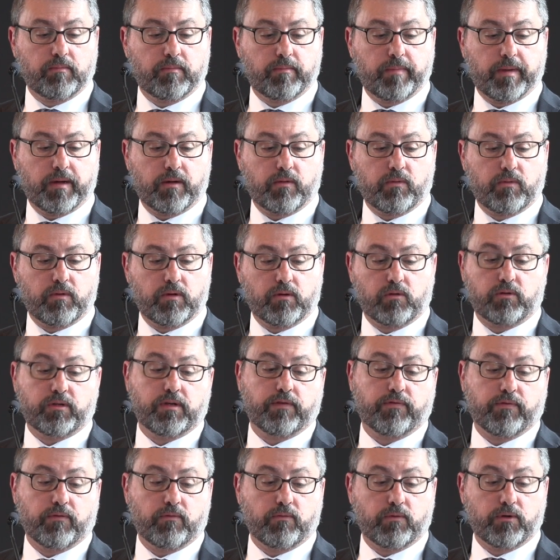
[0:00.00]
better or
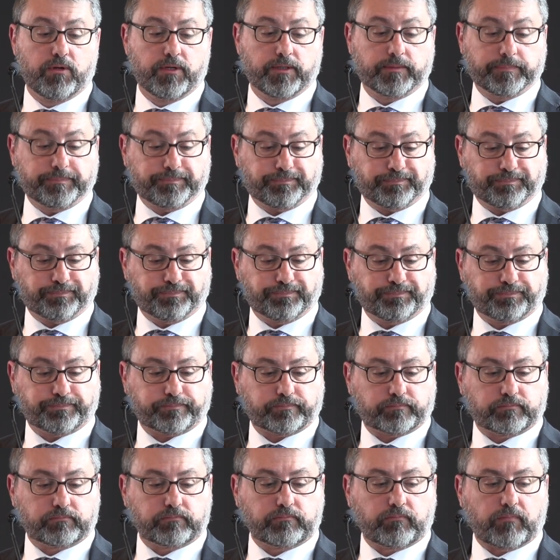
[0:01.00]
different work.
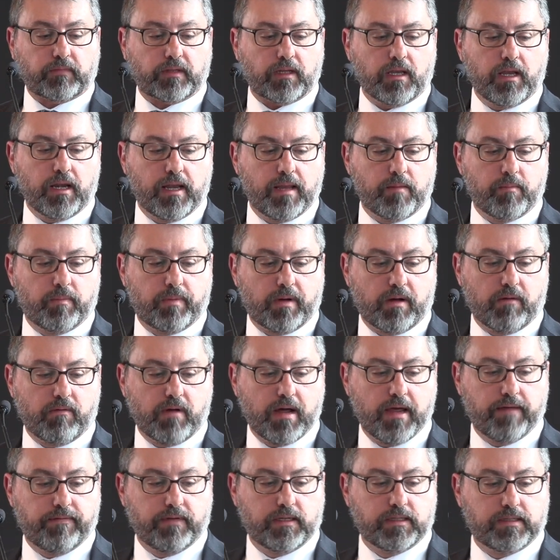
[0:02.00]
And that, by
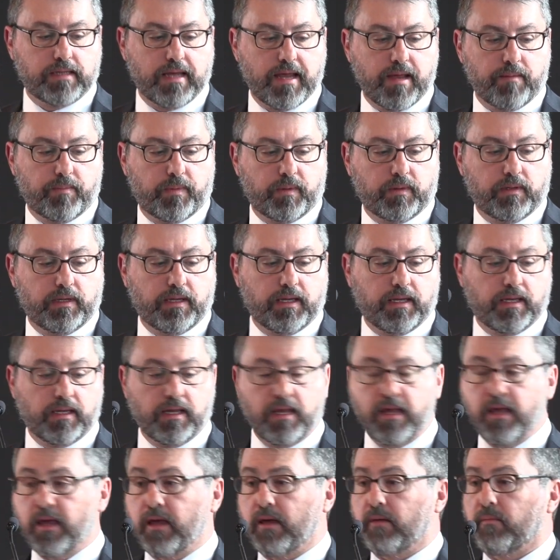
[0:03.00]
way of example here,
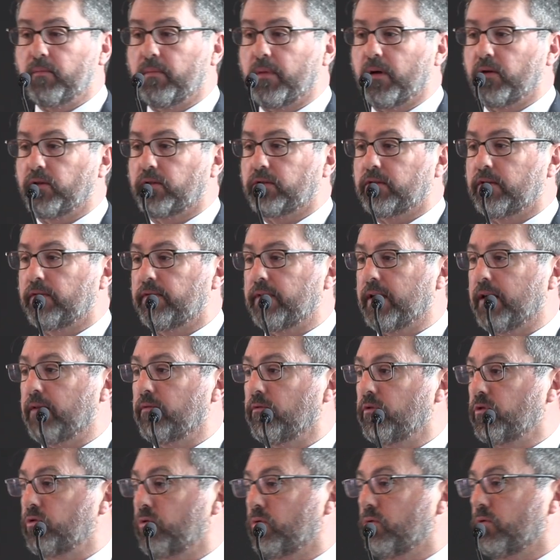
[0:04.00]
most of that
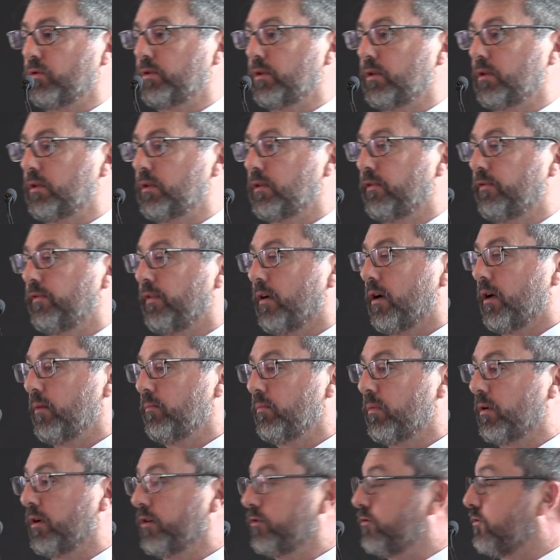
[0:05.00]
resource is
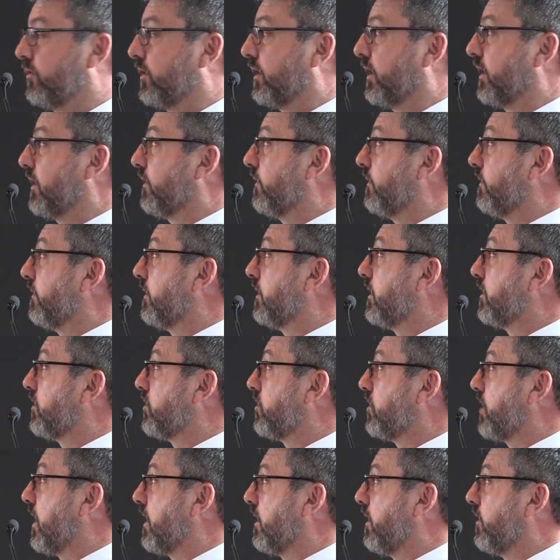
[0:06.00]
defined by drilling, the
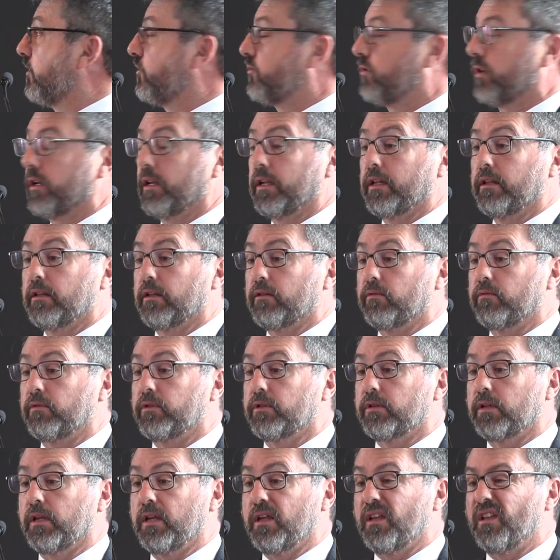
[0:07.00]
shallow drilling that
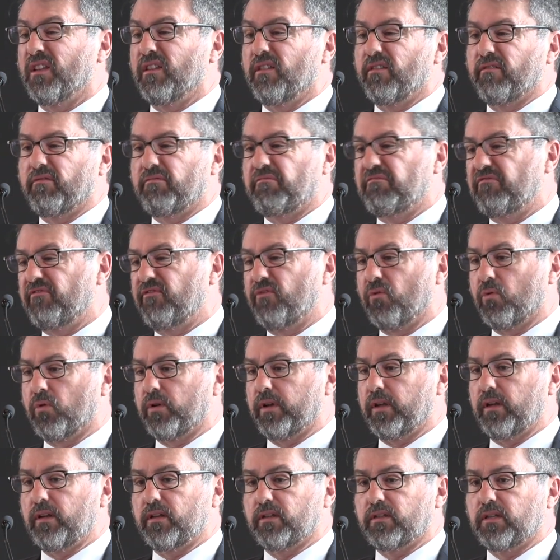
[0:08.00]
was
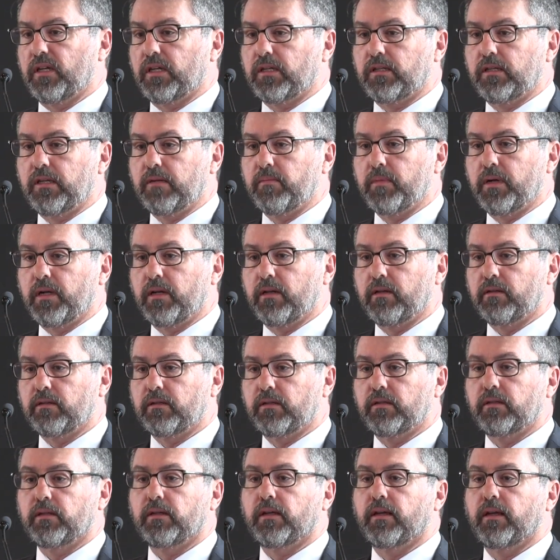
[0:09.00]
40 to 60
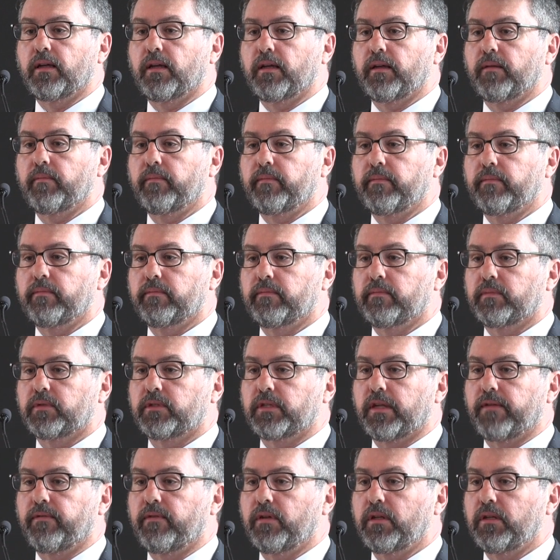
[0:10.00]
metres,
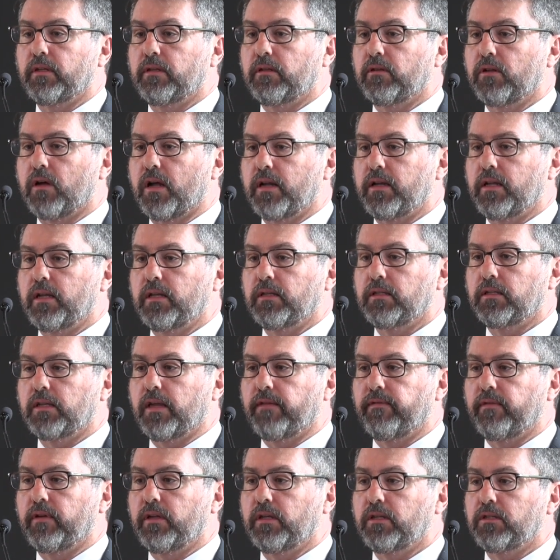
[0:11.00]

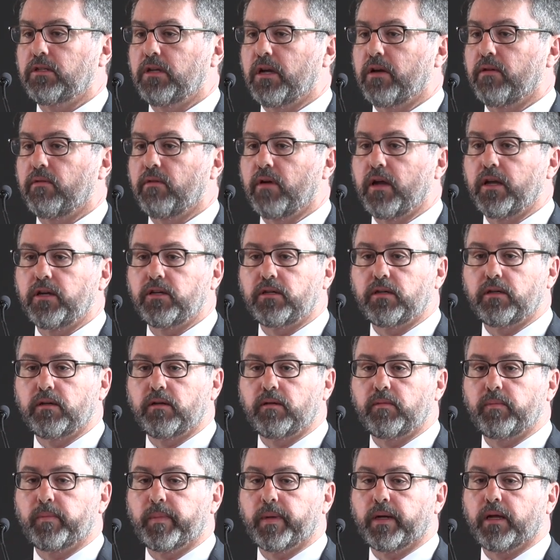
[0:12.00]
1970s
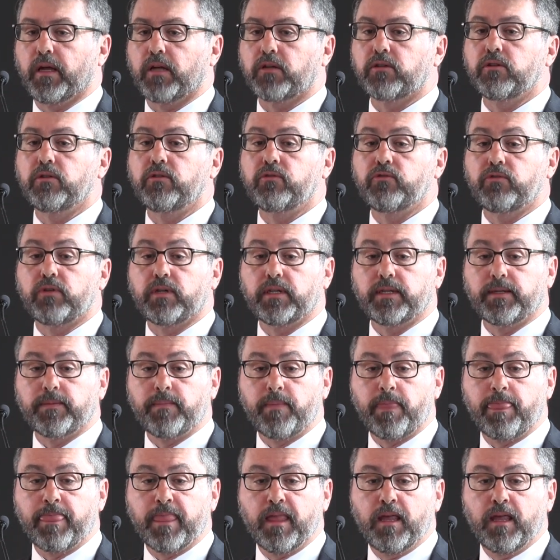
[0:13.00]
generation percussion drilling.